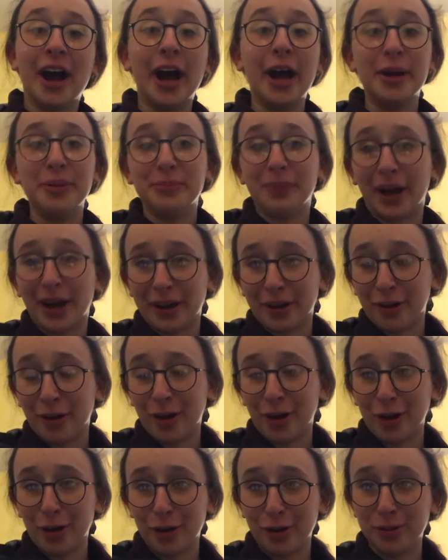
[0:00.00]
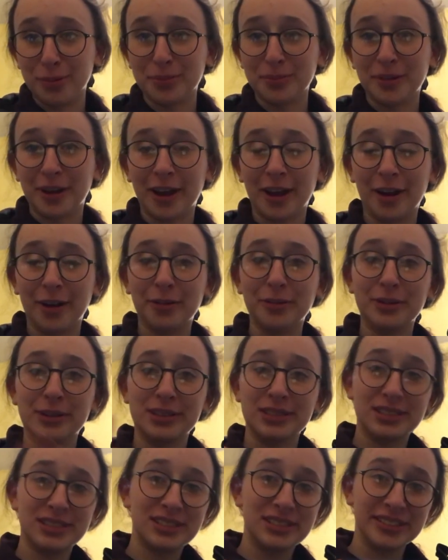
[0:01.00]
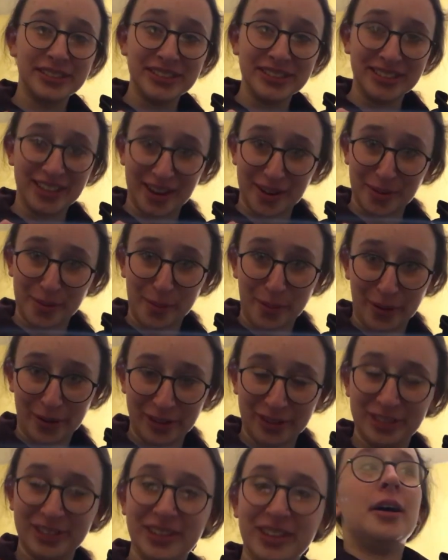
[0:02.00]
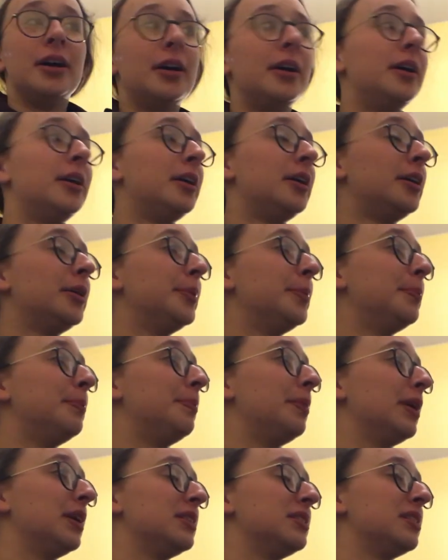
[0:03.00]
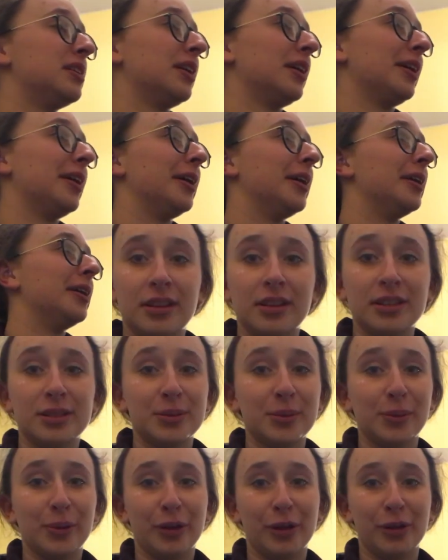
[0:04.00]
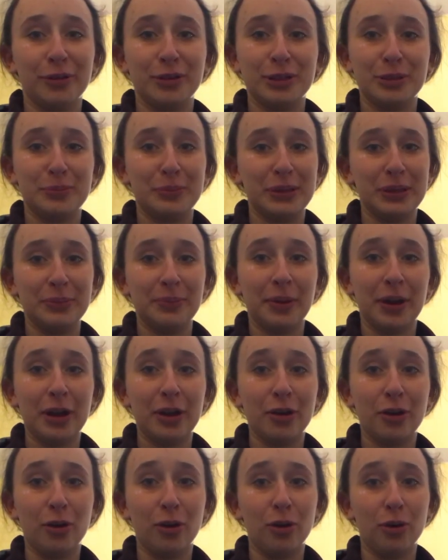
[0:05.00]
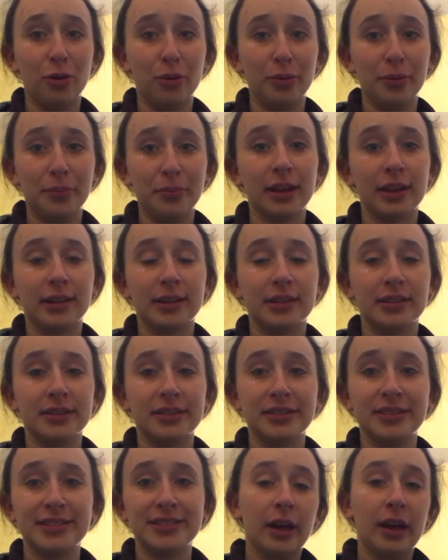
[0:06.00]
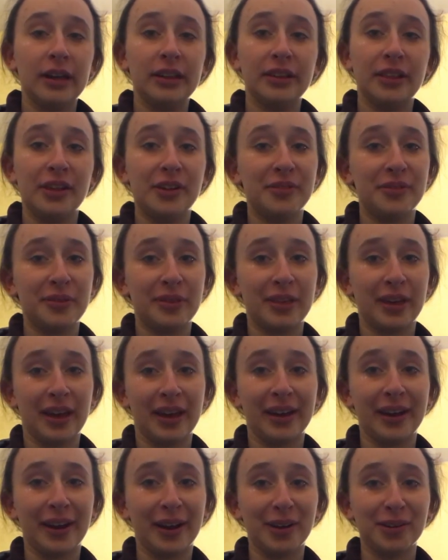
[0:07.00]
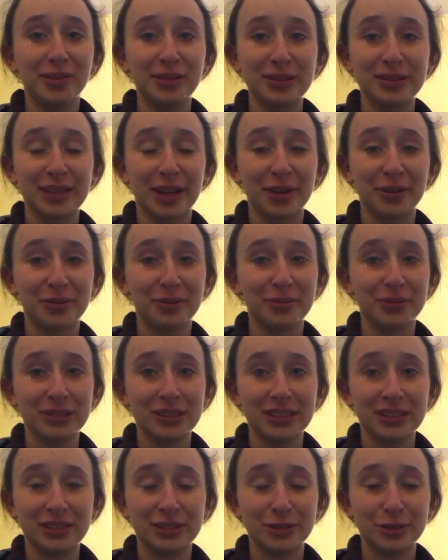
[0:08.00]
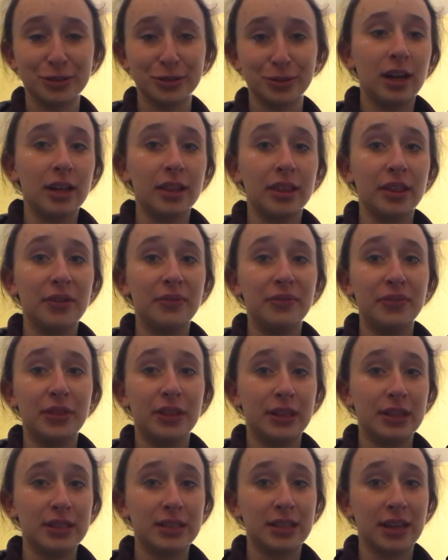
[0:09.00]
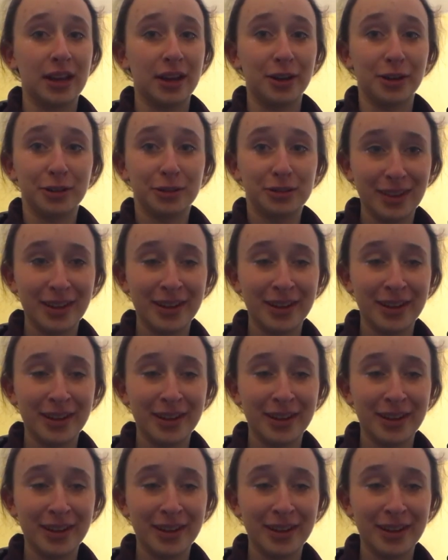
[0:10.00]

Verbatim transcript: I'm back home now. It's still day one, but uh, this will always be my home, and I love that house. I really do. I love this house.